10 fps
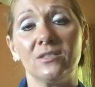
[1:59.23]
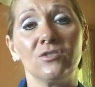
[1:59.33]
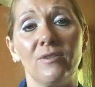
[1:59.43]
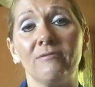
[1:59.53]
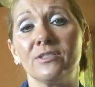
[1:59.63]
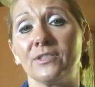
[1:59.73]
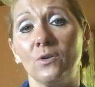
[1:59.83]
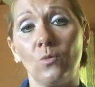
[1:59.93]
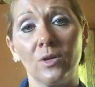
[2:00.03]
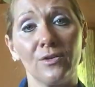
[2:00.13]
into every
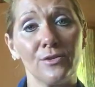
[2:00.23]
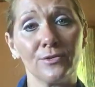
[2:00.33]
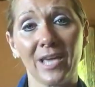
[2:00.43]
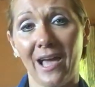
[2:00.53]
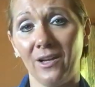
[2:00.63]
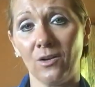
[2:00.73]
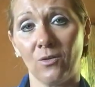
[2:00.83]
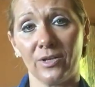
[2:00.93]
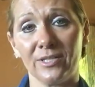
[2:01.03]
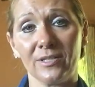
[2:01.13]
single one of those
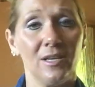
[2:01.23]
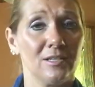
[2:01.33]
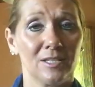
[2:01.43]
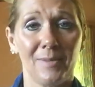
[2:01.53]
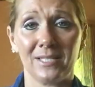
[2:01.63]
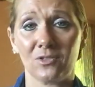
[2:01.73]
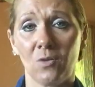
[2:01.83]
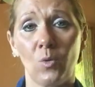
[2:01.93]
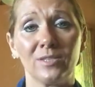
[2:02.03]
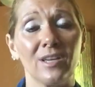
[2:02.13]
categories. Depends
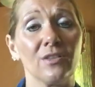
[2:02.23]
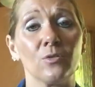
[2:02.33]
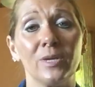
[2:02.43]
on what day of the